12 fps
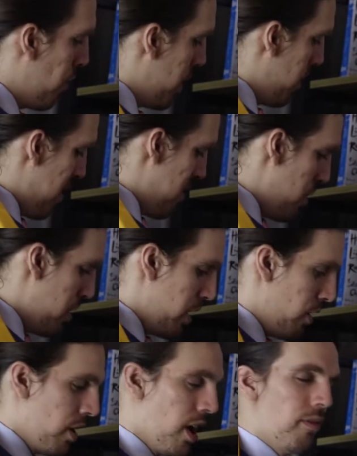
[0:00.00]
one of his
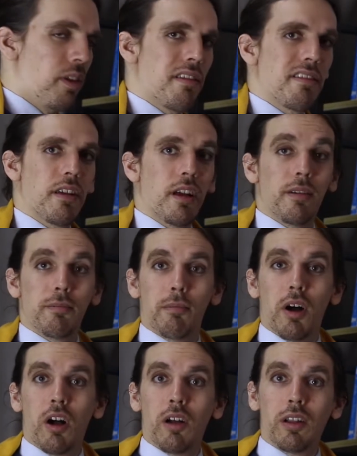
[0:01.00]
earlier novels,
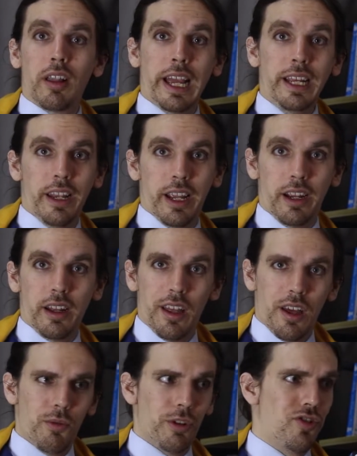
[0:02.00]
Ball Lightning,
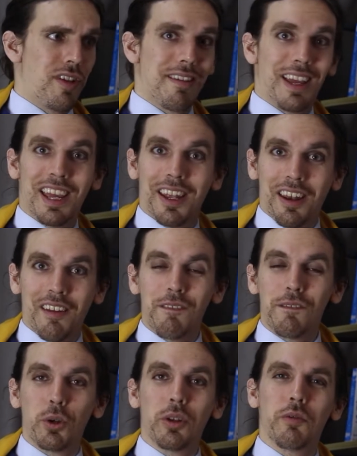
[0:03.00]
which is, again,
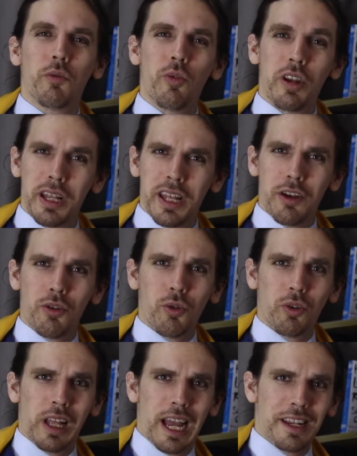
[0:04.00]
full of really
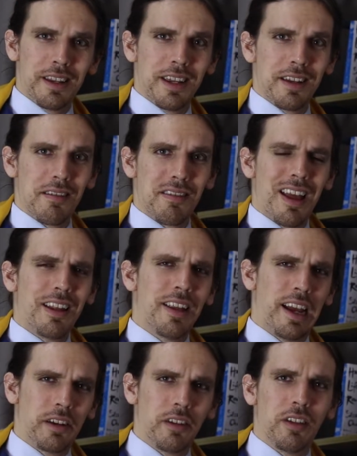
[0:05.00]
cool ideas,
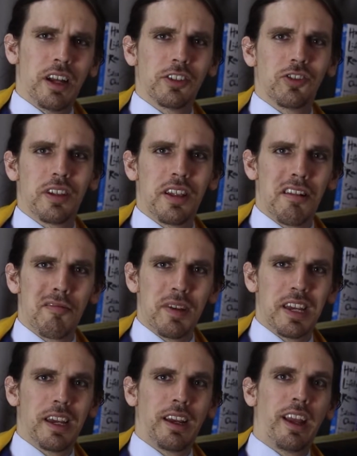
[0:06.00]
technologically
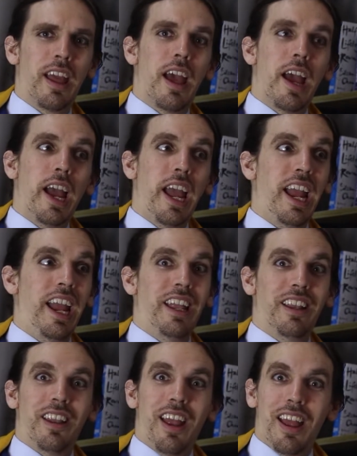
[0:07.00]
speaking,
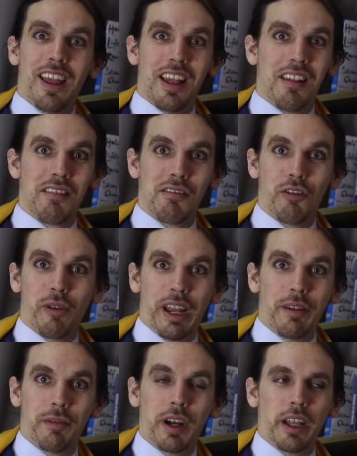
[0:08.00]
and is
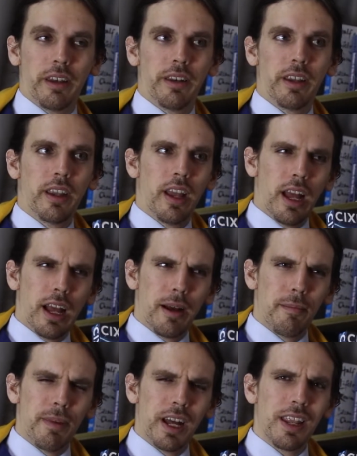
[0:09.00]
great fun.
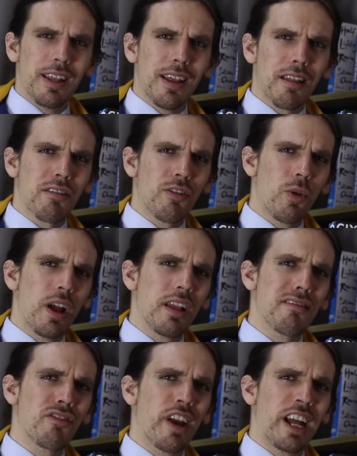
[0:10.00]
But it doesn't quite
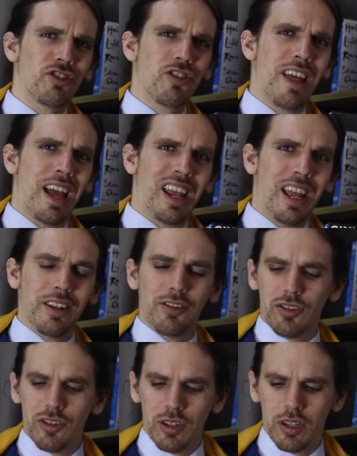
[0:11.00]
scratch that
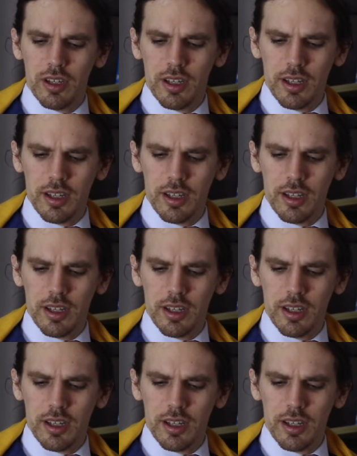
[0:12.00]
itch.